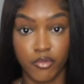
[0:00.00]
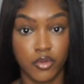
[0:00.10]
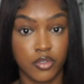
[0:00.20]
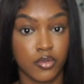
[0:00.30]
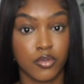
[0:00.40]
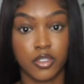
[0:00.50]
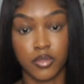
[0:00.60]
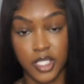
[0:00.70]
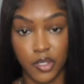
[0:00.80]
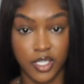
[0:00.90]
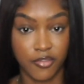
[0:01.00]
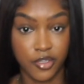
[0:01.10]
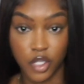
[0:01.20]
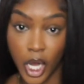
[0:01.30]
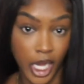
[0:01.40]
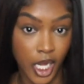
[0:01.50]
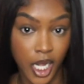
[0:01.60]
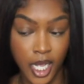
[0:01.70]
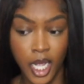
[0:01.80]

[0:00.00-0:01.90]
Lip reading: real soon, so sales have started.